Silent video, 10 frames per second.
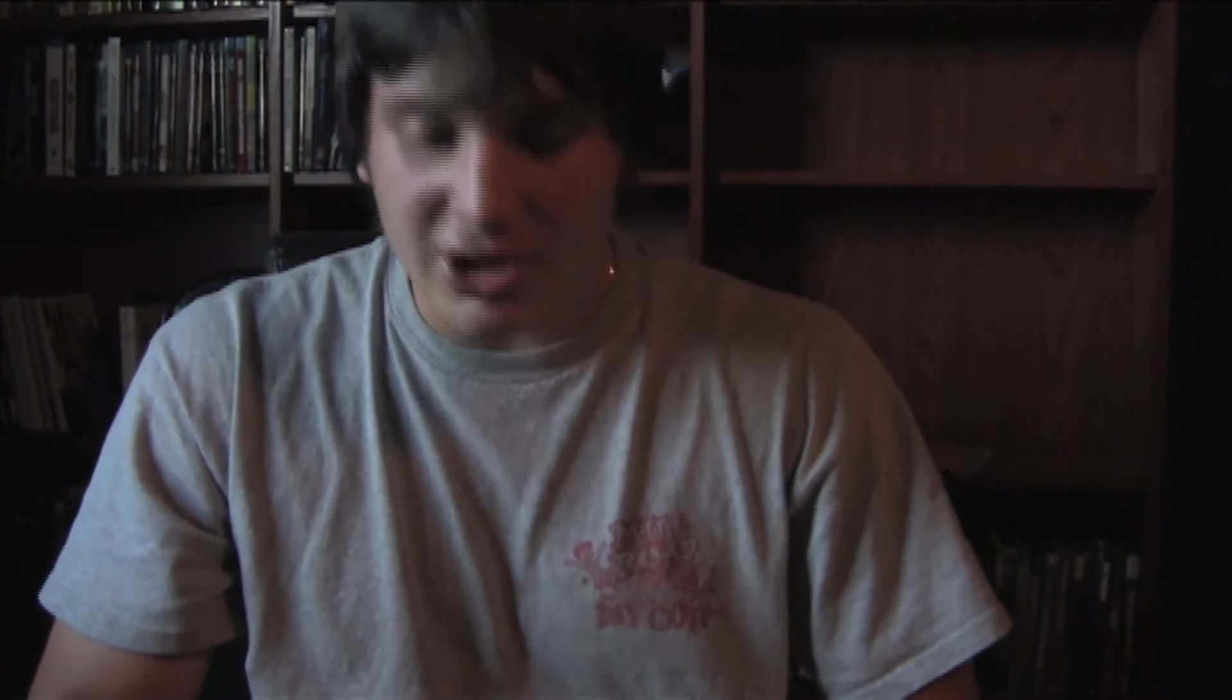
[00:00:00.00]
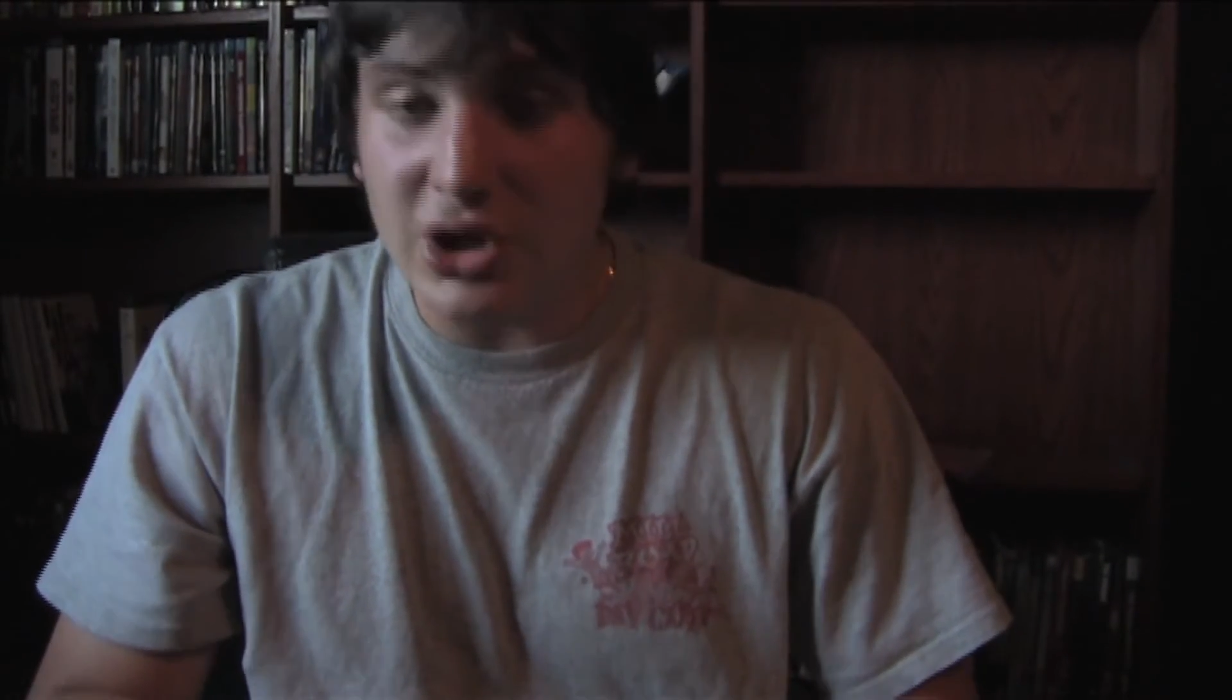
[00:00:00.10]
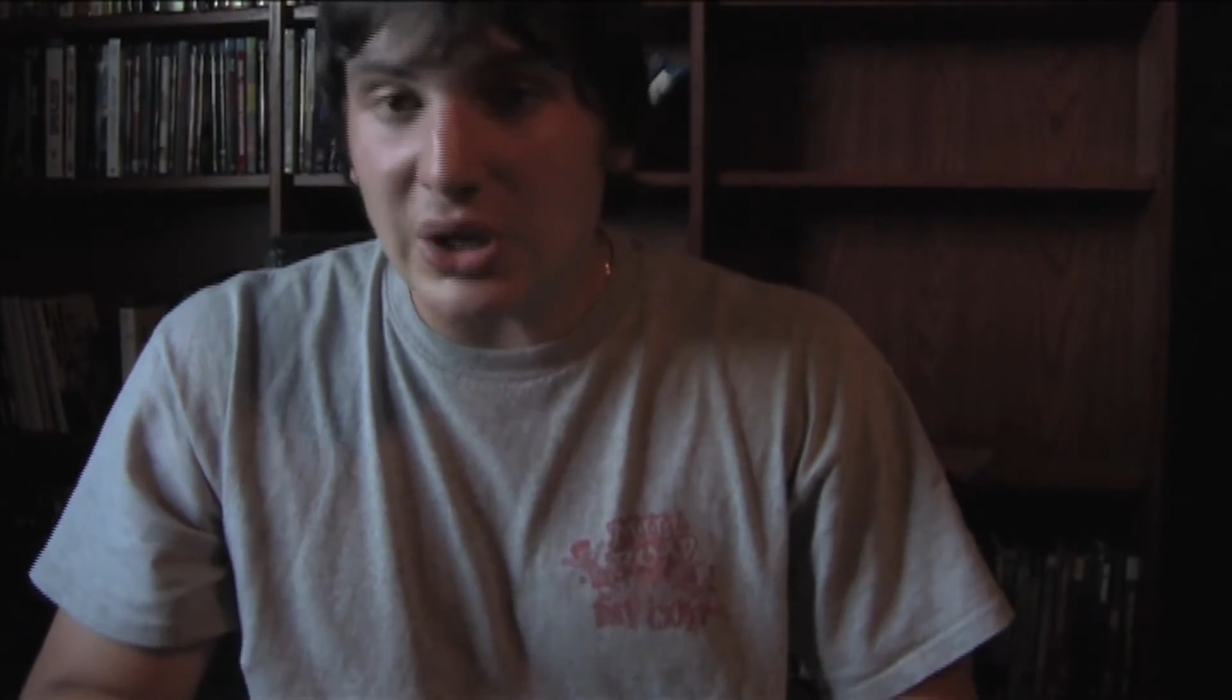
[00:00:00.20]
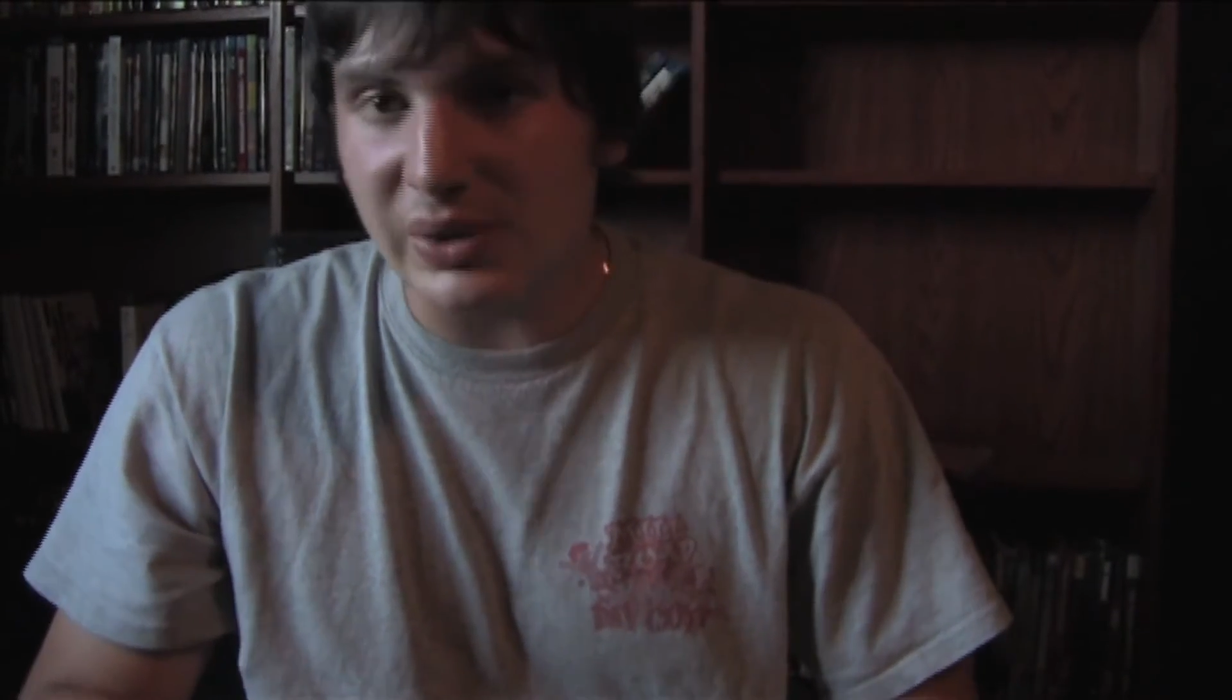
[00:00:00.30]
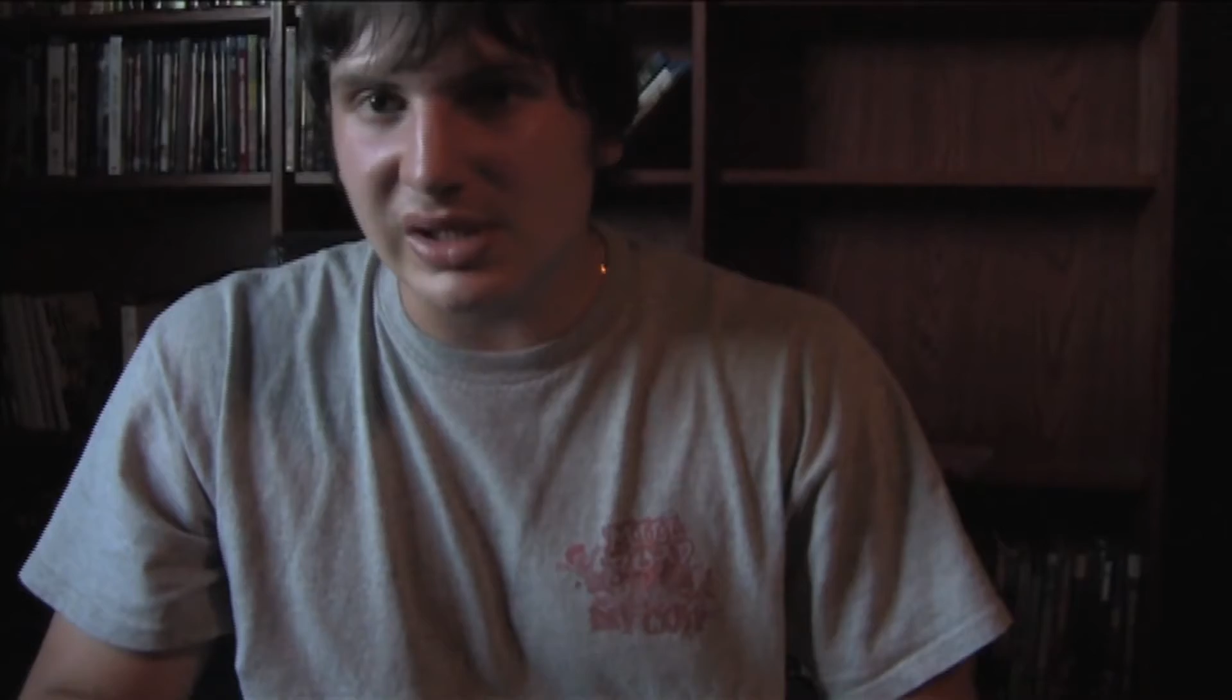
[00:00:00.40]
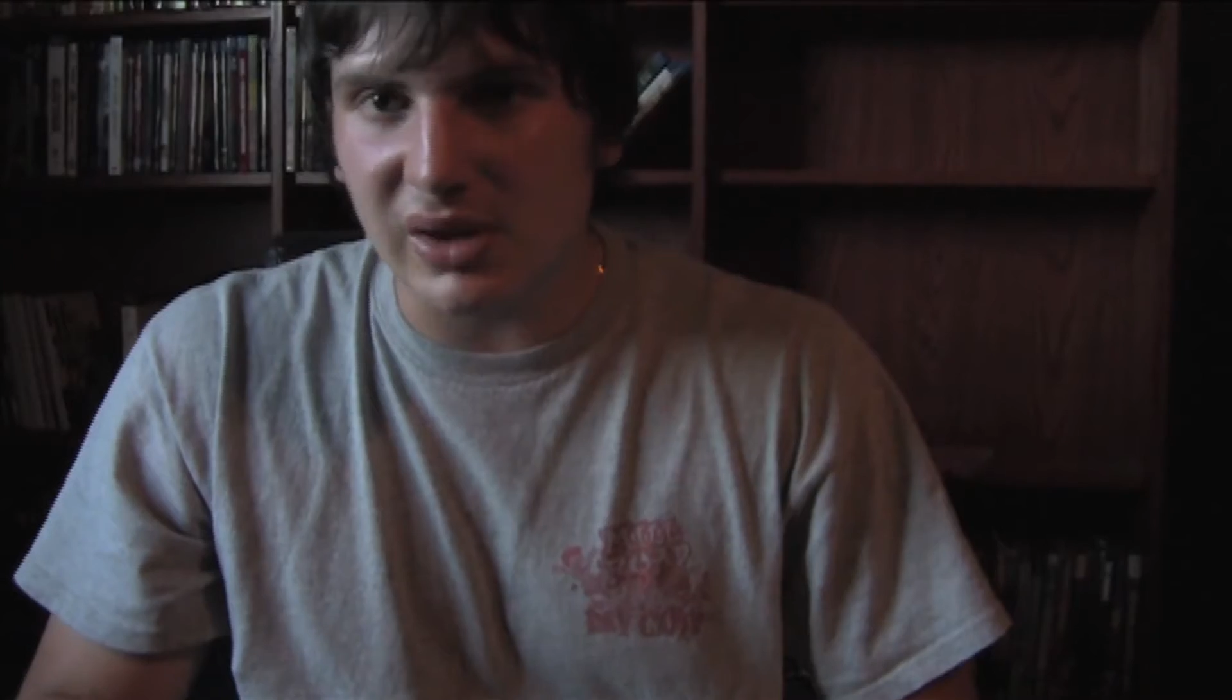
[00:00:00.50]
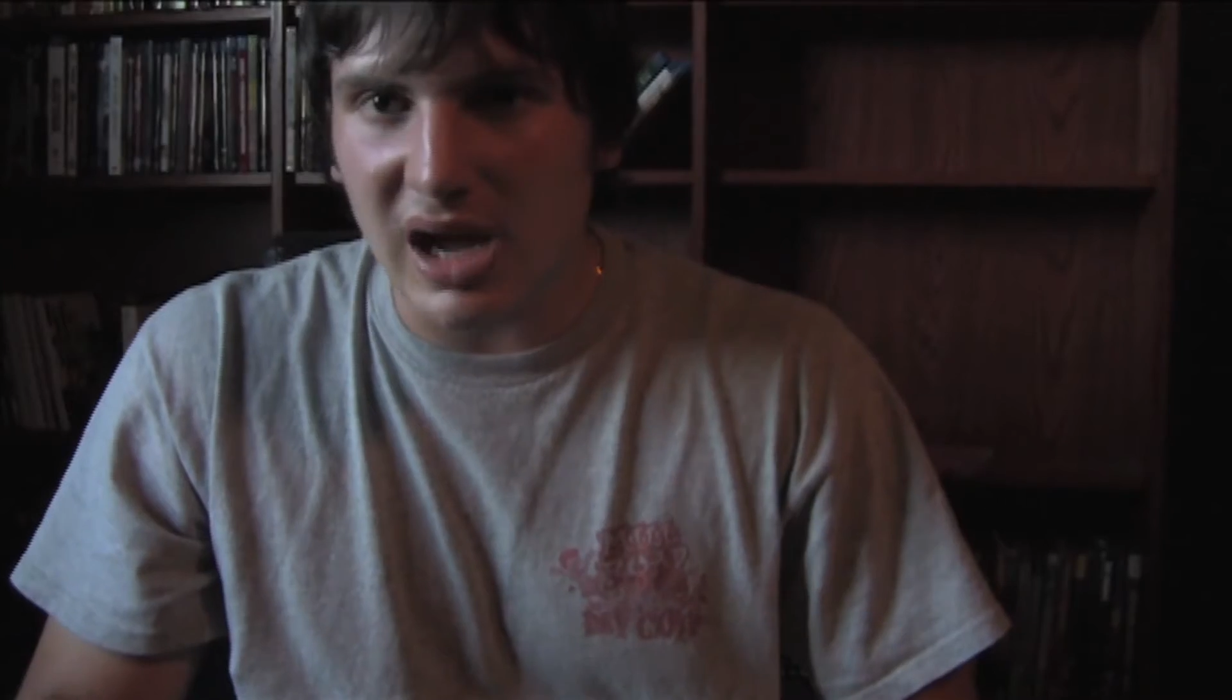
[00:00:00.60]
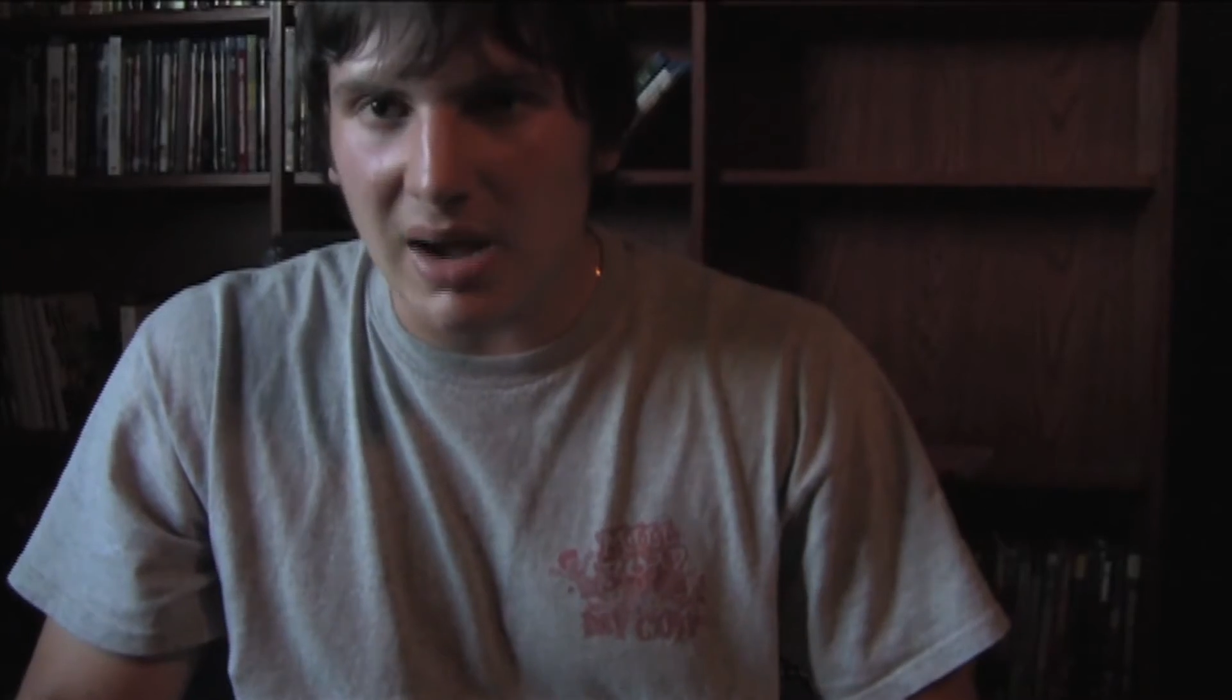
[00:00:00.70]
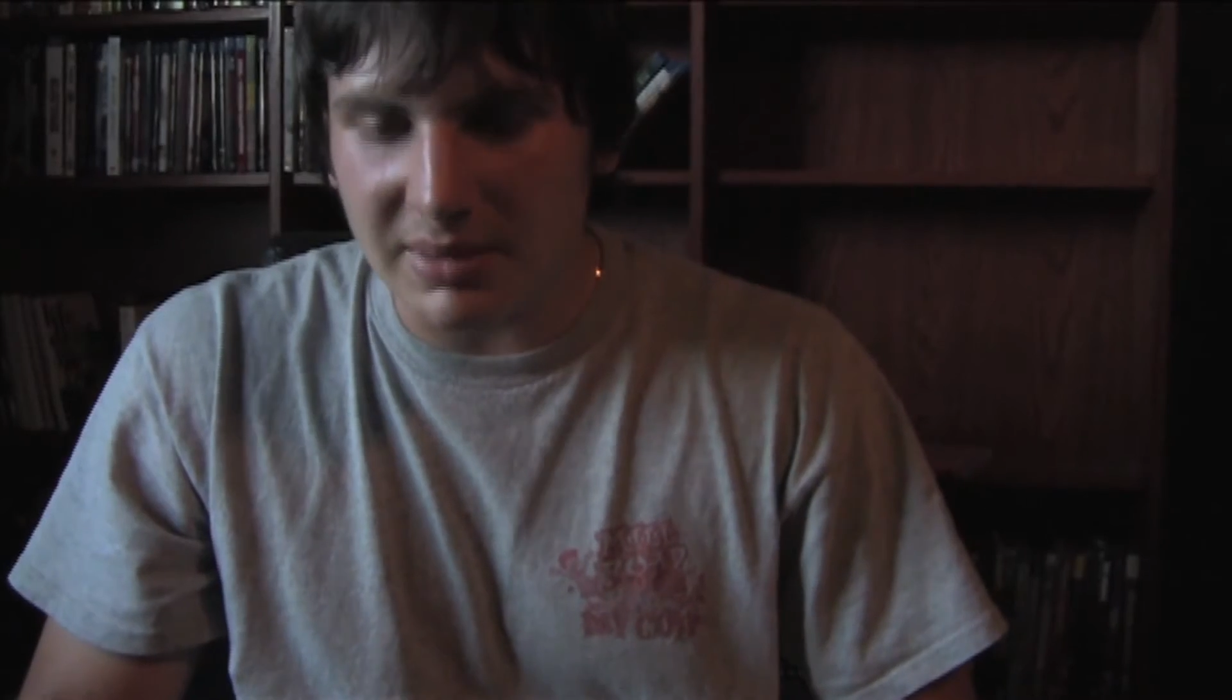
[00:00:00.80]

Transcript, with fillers: I knew there was no